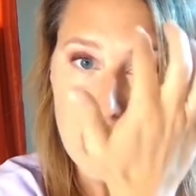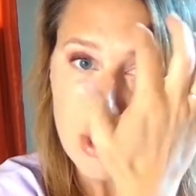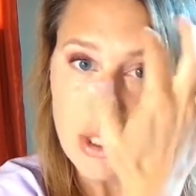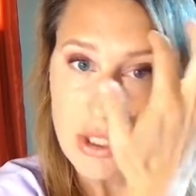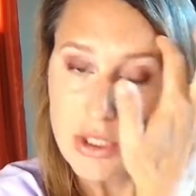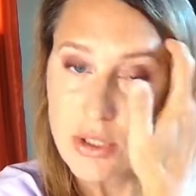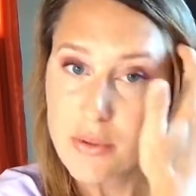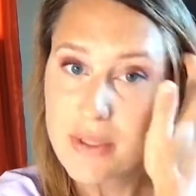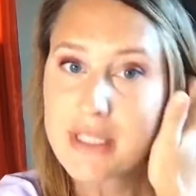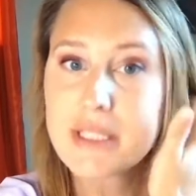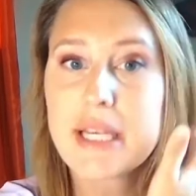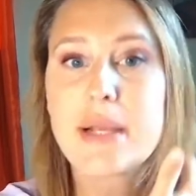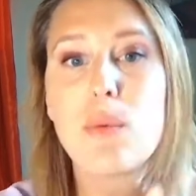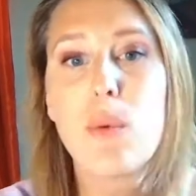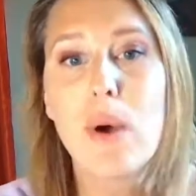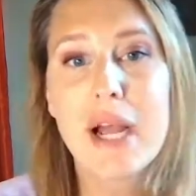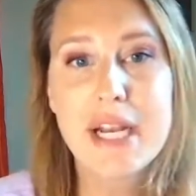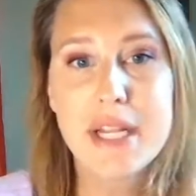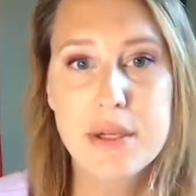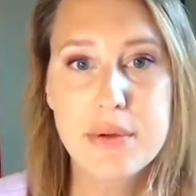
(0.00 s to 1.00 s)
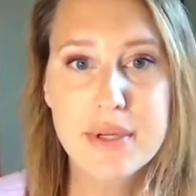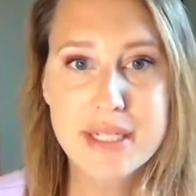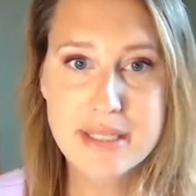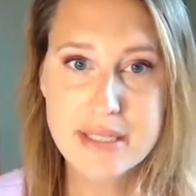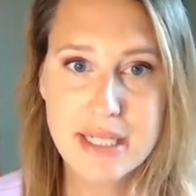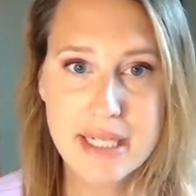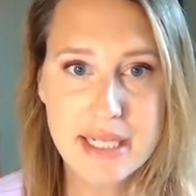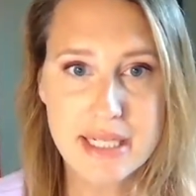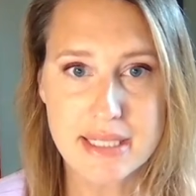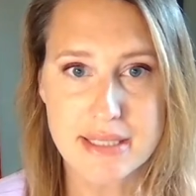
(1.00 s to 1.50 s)
So it's like, why do you
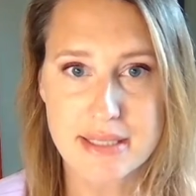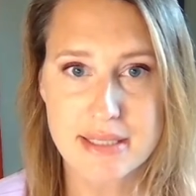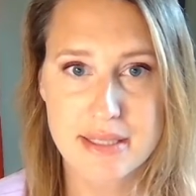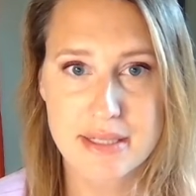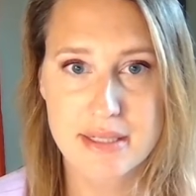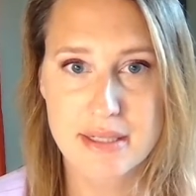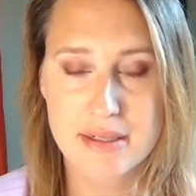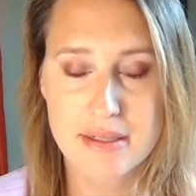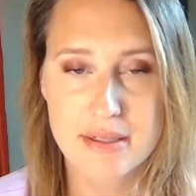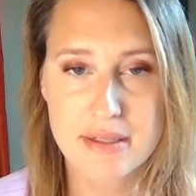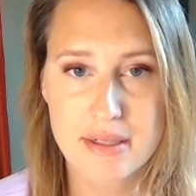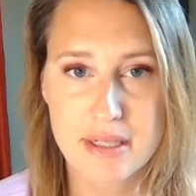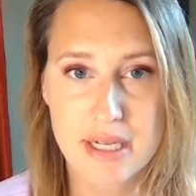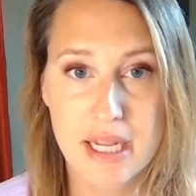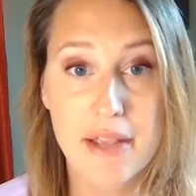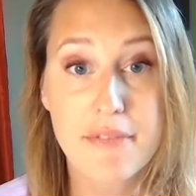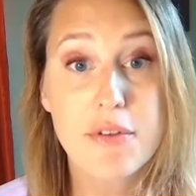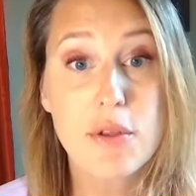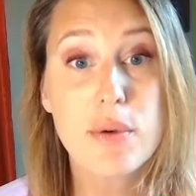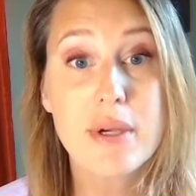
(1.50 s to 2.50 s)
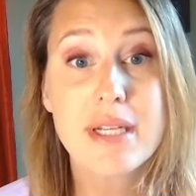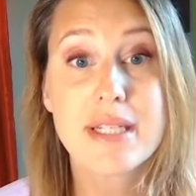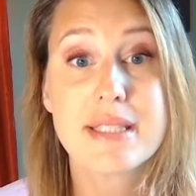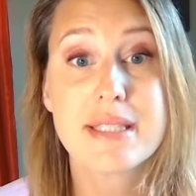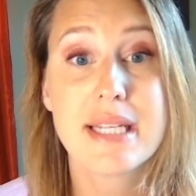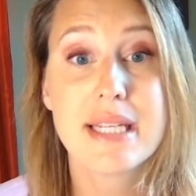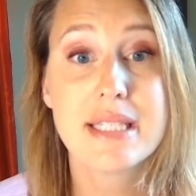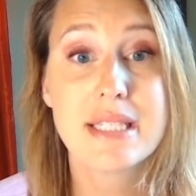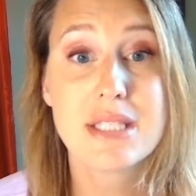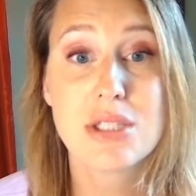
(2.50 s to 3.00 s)
exist? If you
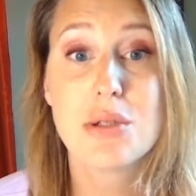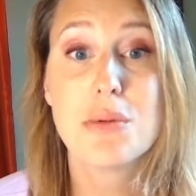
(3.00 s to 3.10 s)
exist